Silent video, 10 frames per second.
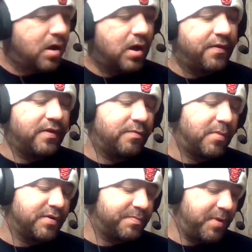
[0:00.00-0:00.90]
This
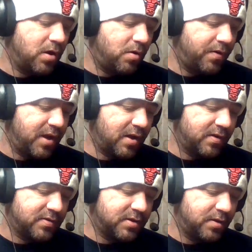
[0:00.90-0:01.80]
must be, oh yeah,
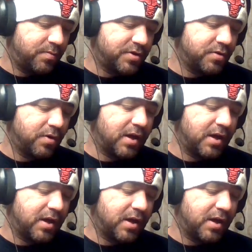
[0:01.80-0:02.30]
this is the original